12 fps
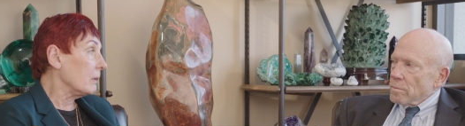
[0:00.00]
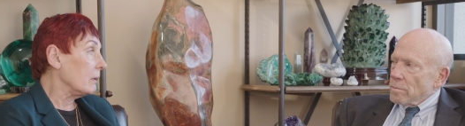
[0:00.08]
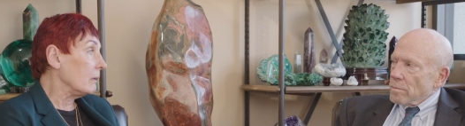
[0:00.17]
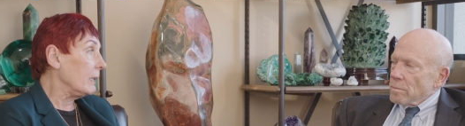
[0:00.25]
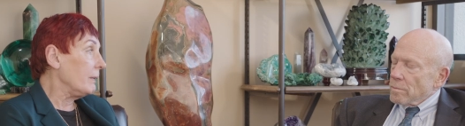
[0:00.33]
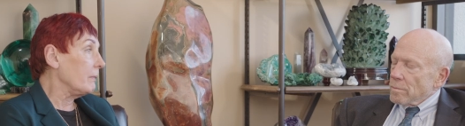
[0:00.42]
Speaker 1: uh,
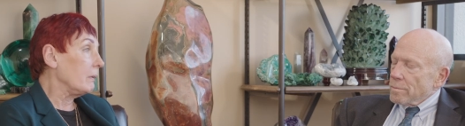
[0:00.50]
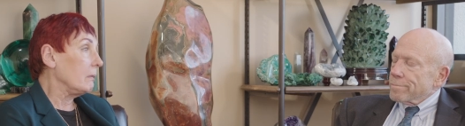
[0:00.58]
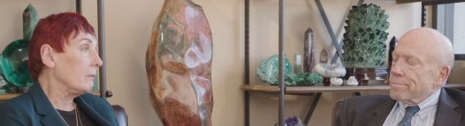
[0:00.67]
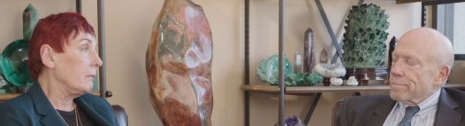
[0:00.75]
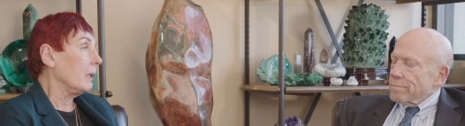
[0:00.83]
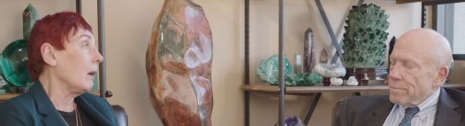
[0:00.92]
even
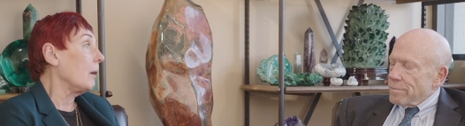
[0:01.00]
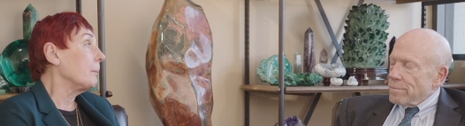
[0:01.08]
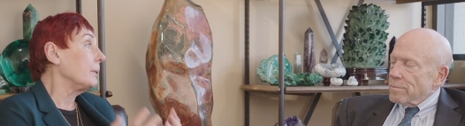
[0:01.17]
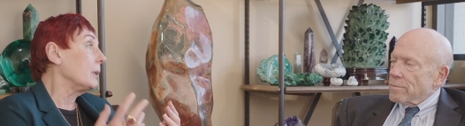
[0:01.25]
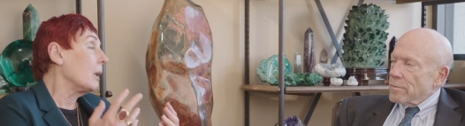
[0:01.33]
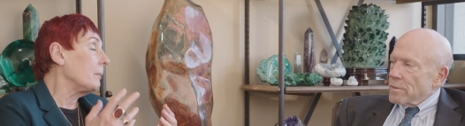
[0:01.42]
the up
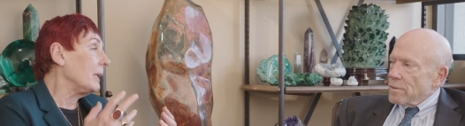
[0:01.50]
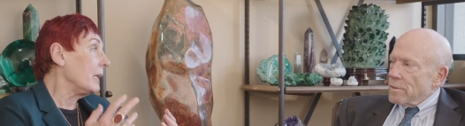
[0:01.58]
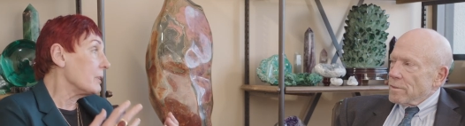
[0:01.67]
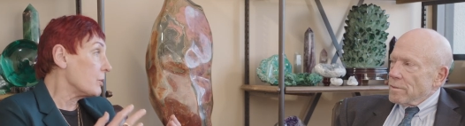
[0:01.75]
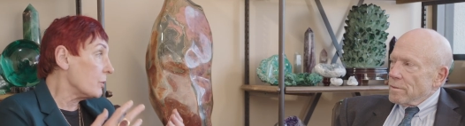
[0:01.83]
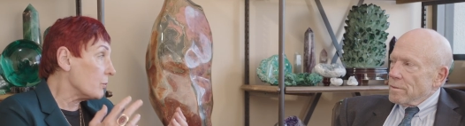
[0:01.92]
and coming
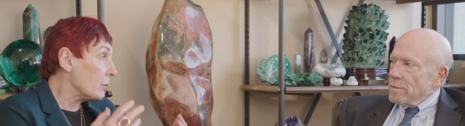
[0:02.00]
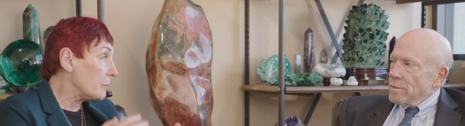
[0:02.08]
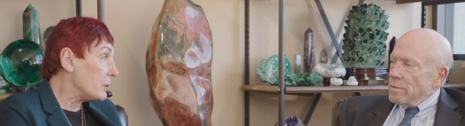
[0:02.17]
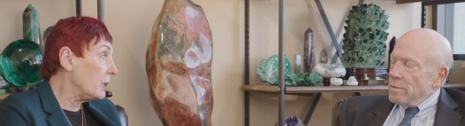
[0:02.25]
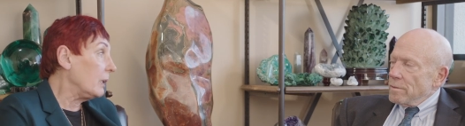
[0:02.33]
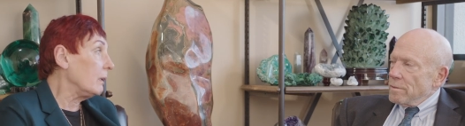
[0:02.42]

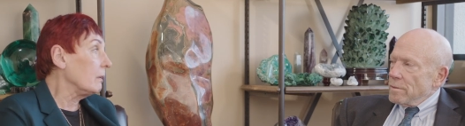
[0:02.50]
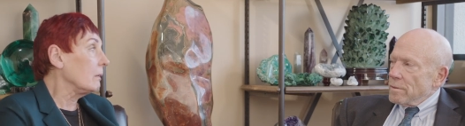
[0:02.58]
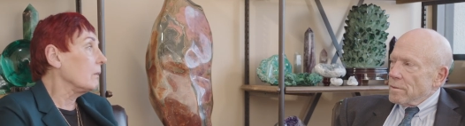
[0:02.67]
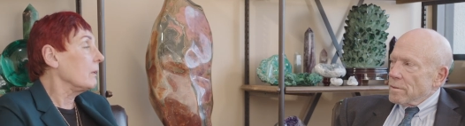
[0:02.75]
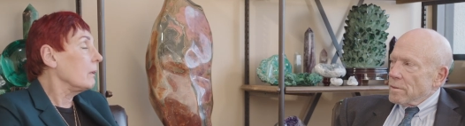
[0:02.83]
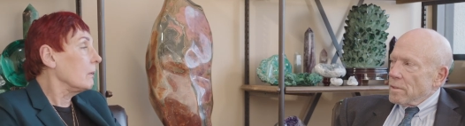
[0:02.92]
histotripsy, you
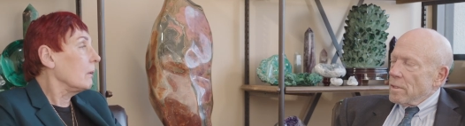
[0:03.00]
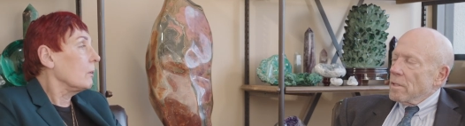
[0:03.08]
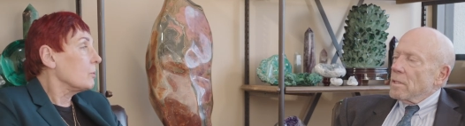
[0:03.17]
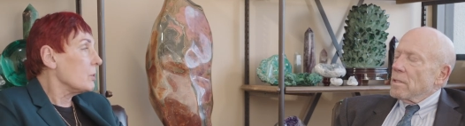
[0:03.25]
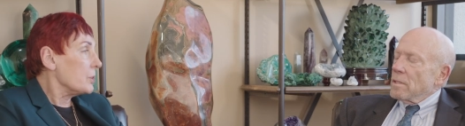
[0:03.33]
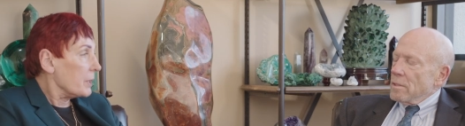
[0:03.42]
know, the
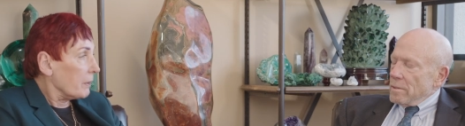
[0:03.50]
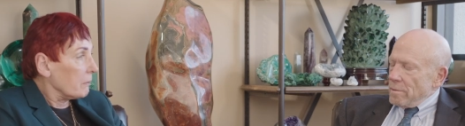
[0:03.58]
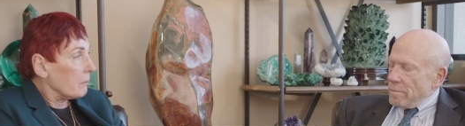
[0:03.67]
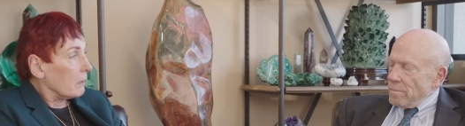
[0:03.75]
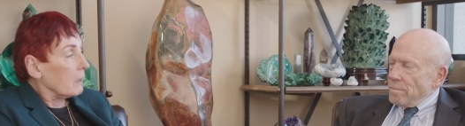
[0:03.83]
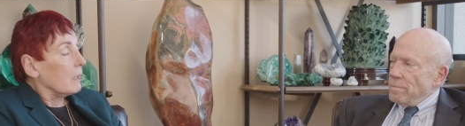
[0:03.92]

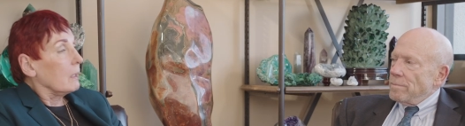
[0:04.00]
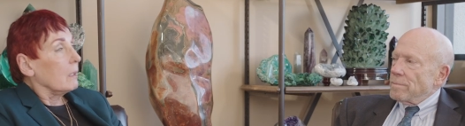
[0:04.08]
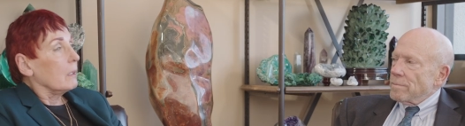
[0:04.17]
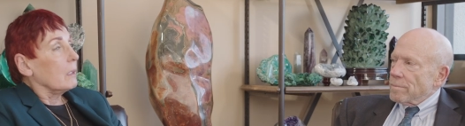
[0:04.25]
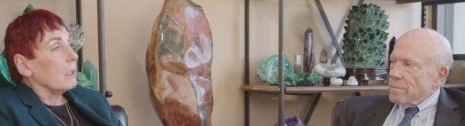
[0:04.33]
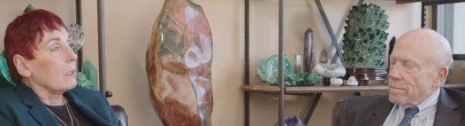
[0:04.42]
ultrasound
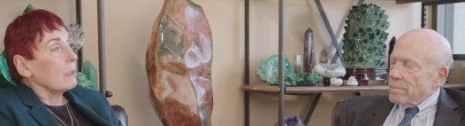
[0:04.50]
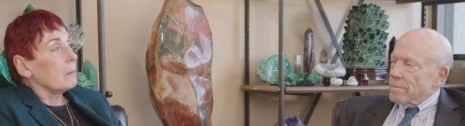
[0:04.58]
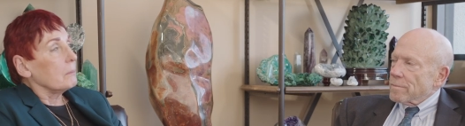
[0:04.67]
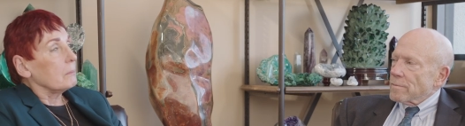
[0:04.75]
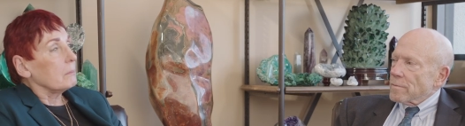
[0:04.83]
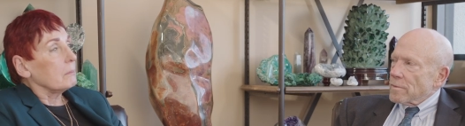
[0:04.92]

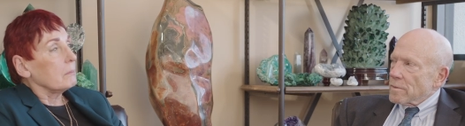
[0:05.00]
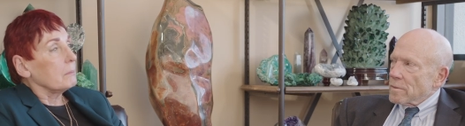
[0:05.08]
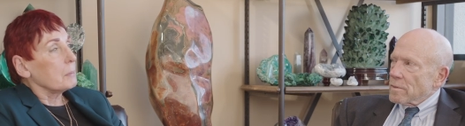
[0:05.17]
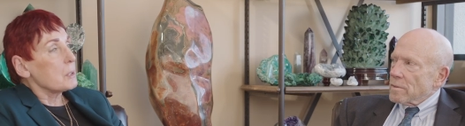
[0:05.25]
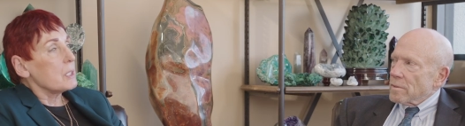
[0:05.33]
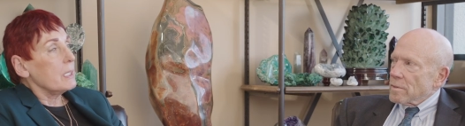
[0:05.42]
um,
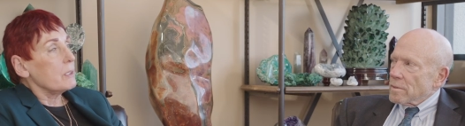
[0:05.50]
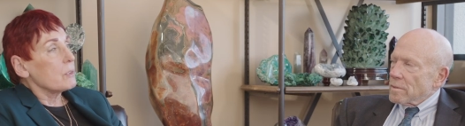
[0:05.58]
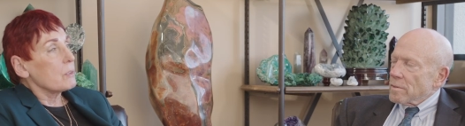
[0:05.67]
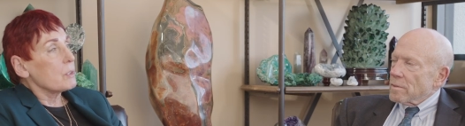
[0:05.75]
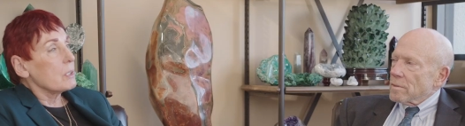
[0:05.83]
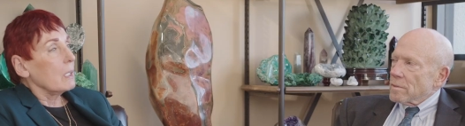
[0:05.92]

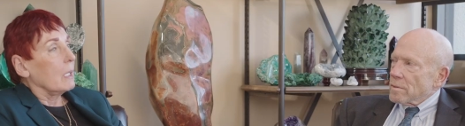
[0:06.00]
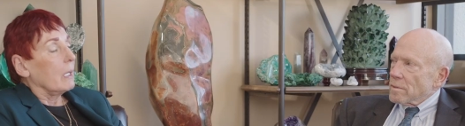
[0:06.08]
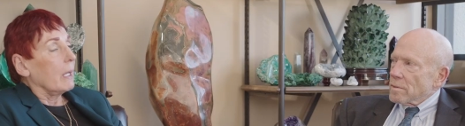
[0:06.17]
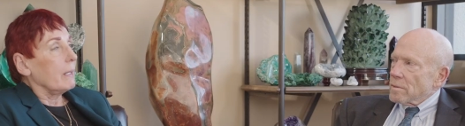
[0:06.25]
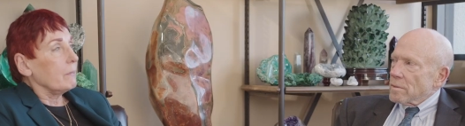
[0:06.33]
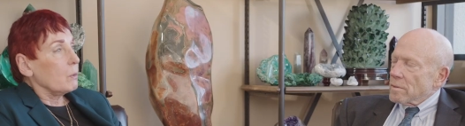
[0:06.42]
procedures.
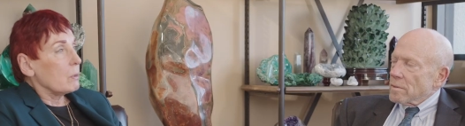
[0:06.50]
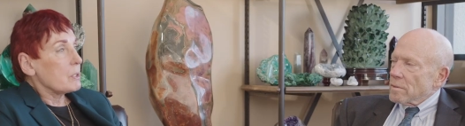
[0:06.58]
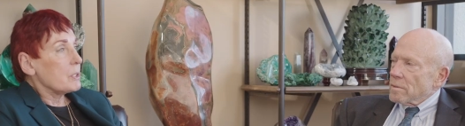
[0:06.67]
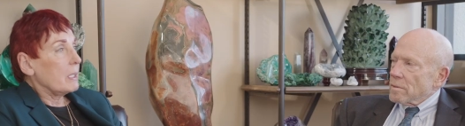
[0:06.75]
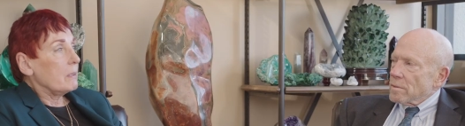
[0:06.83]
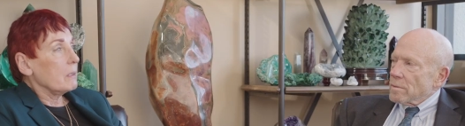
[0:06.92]
And of course,
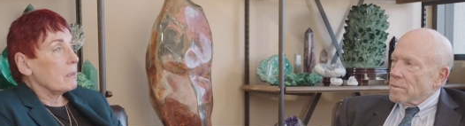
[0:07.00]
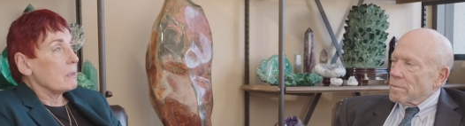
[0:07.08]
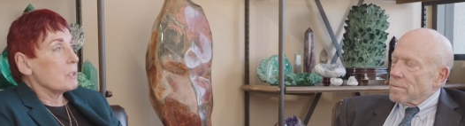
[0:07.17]
then there are